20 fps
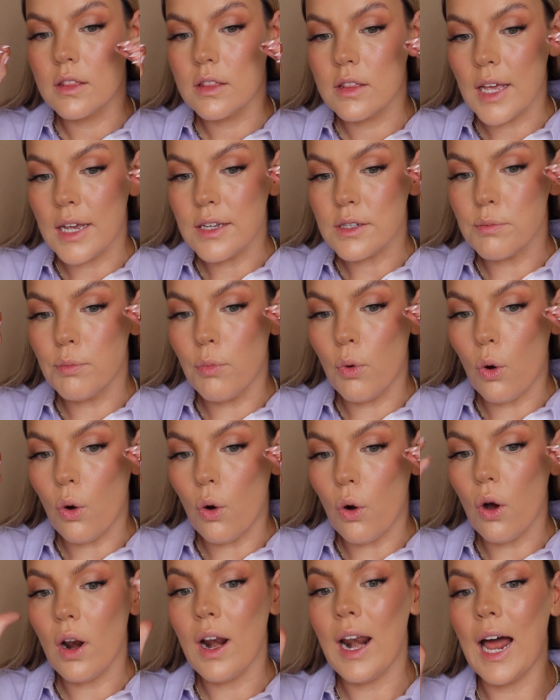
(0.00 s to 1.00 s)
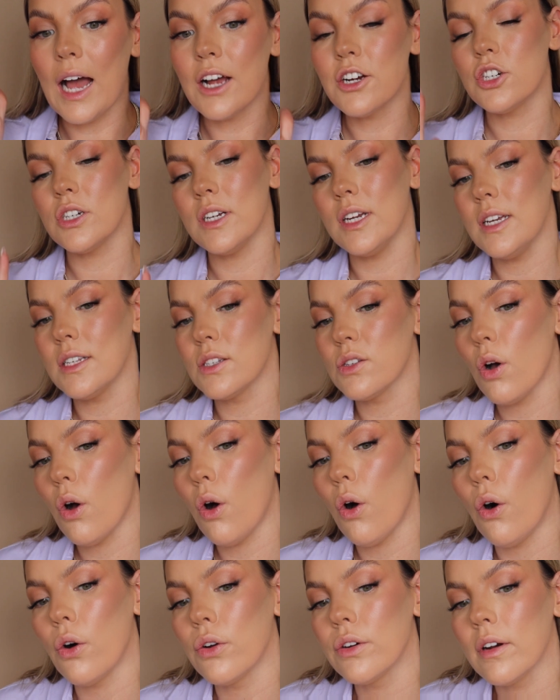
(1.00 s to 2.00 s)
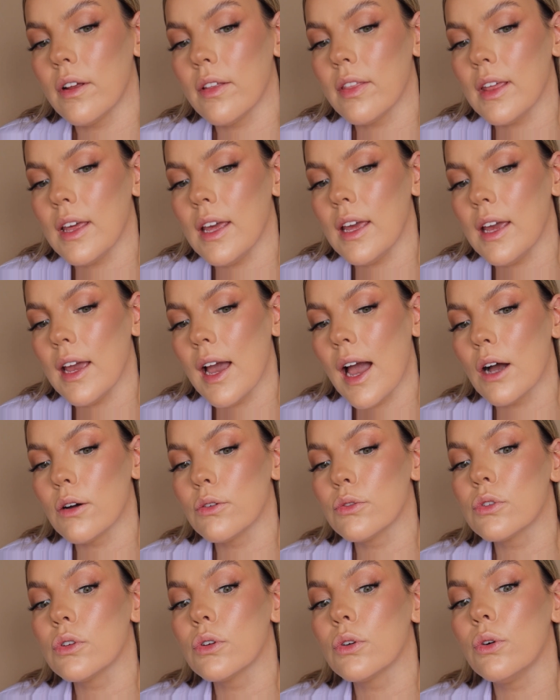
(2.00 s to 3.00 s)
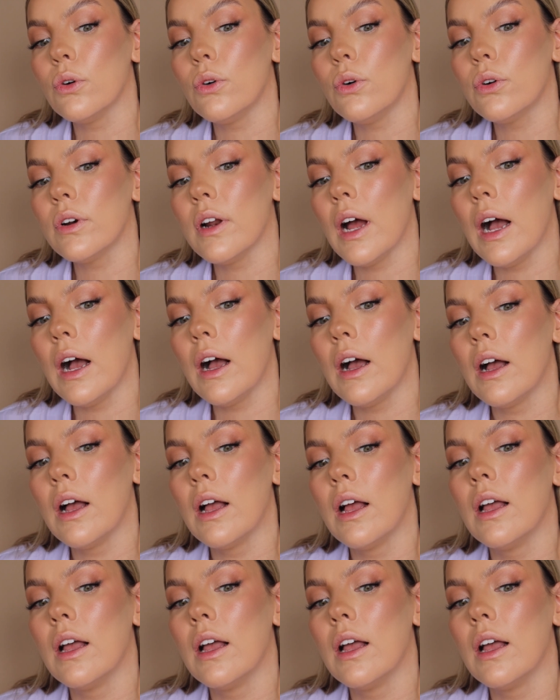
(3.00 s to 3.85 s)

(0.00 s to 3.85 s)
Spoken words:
There's more lashes on the outer corner.